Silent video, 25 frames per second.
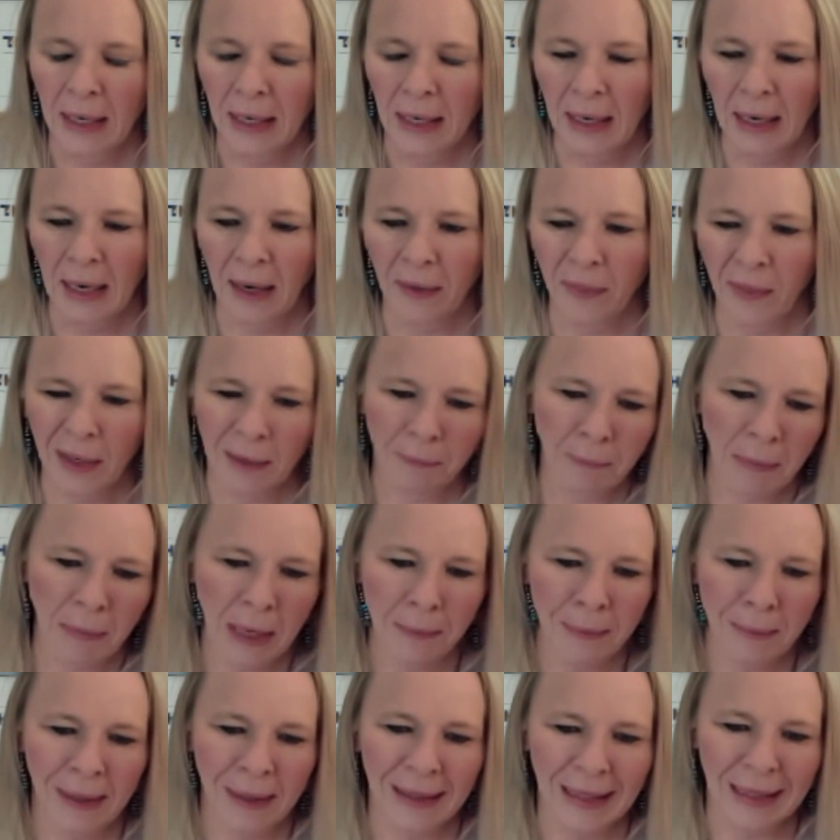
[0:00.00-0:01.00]
and then
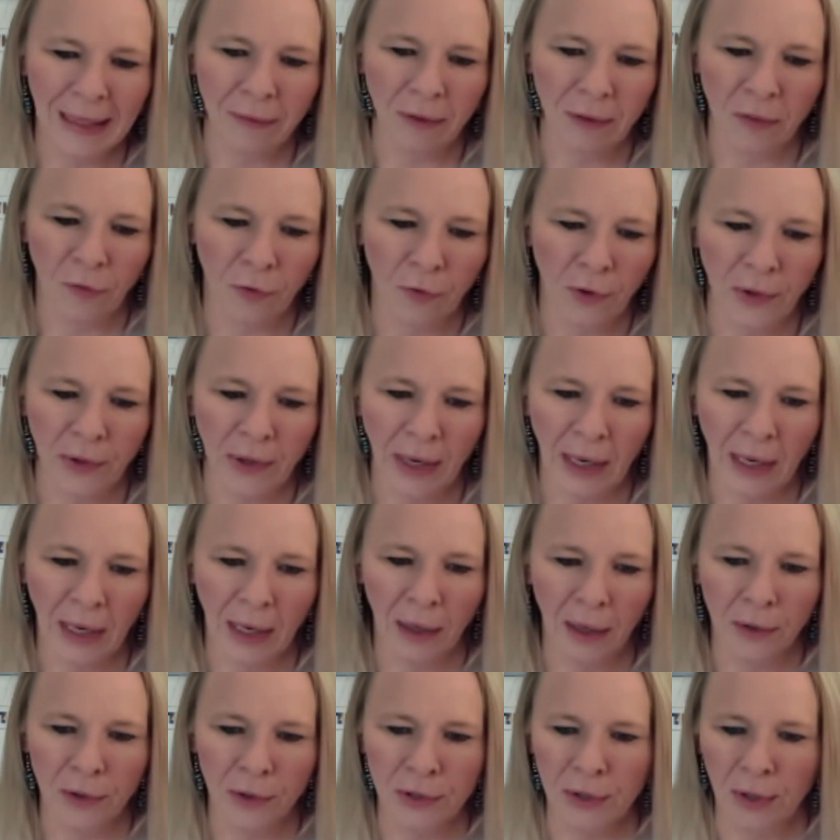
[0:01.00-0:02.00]
maybe leave it for a day
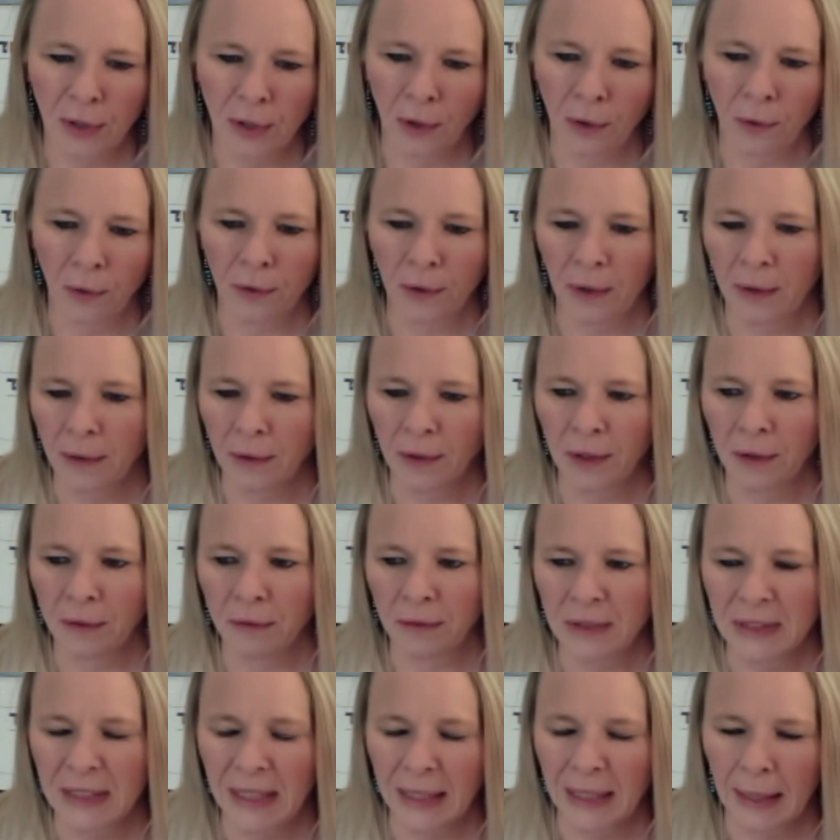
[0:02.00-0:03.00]
or so, or
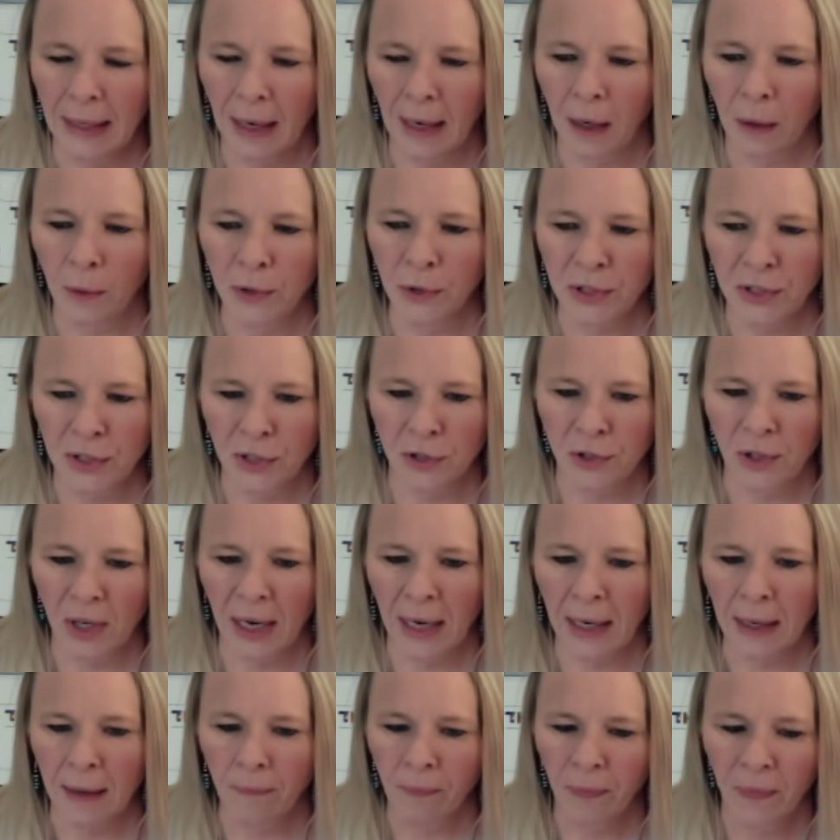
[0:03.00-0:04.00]
10 hours to
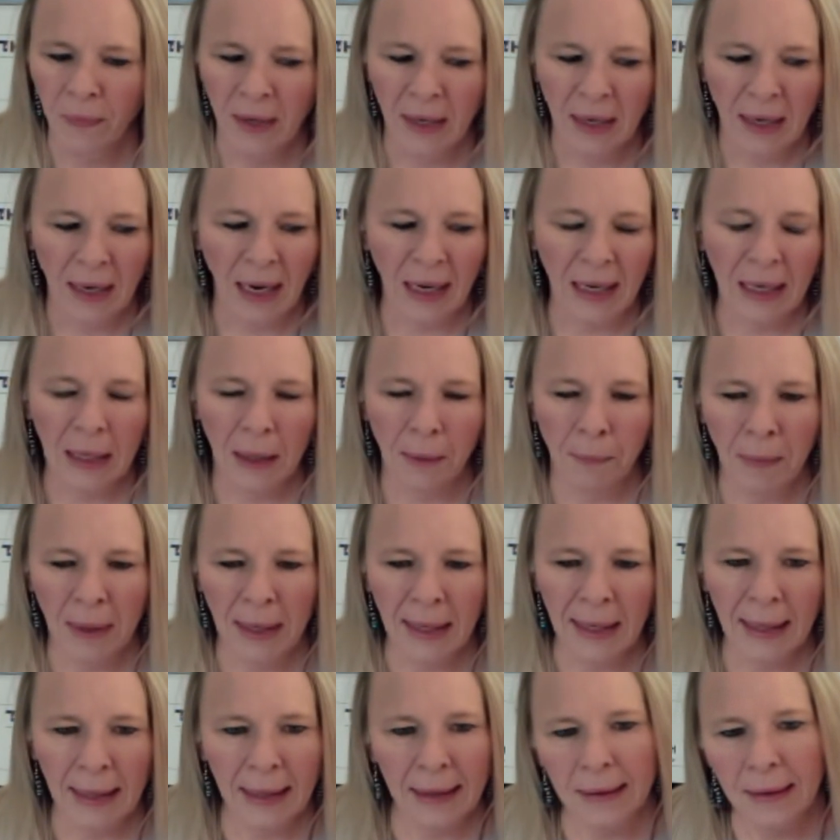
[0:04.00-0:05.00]
dry. I can
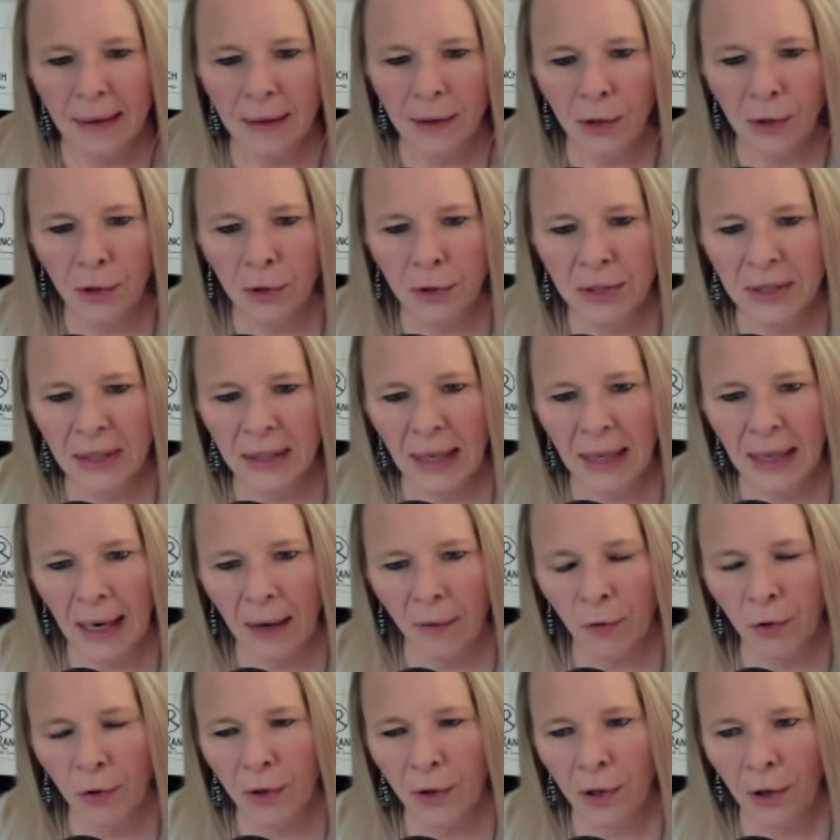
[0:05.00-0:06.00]
immediately use it
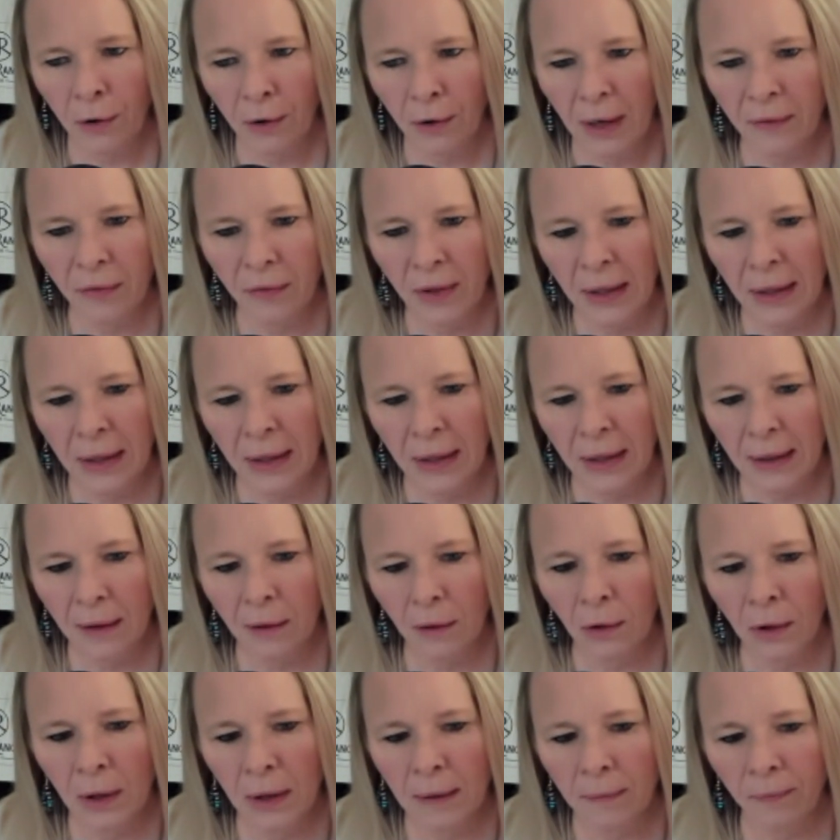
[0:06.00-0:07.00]
after engraving it
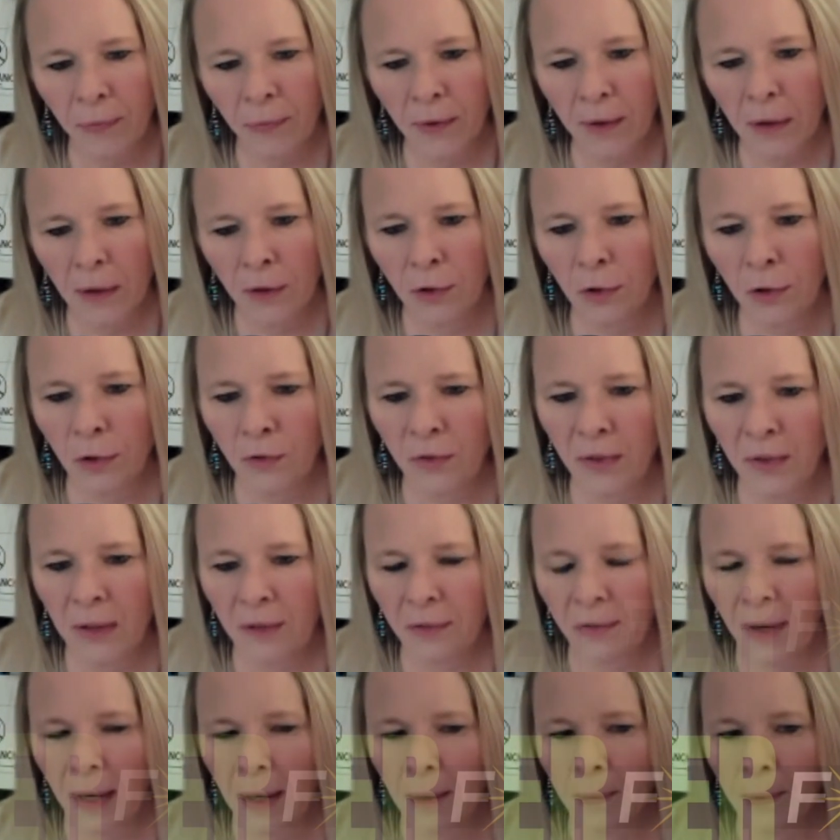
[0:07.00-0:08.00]
on a UV
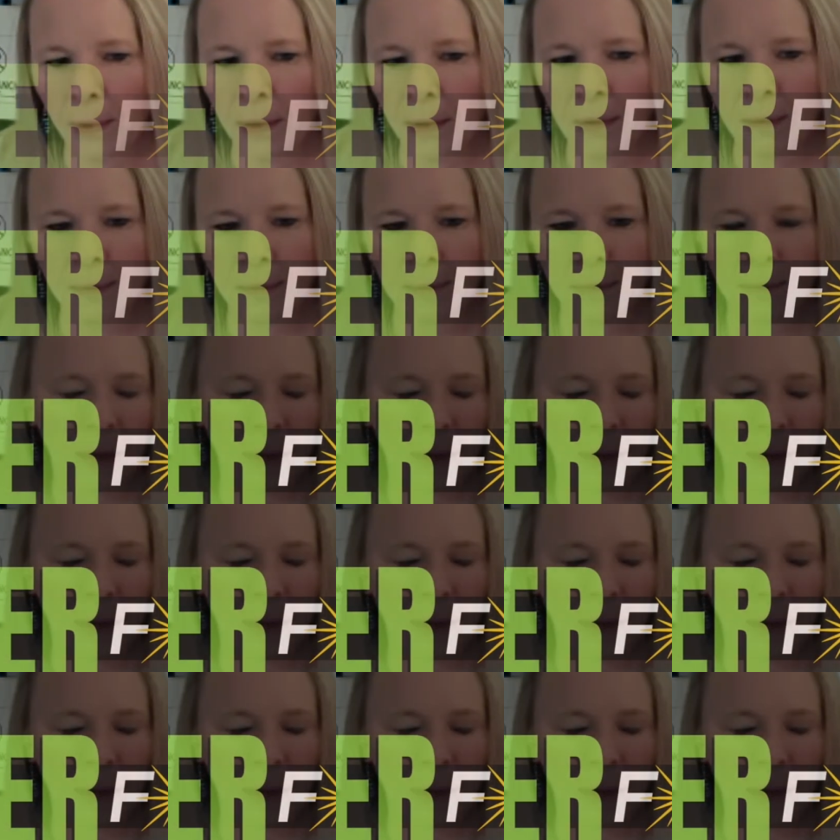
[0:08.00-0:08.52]
fiber. I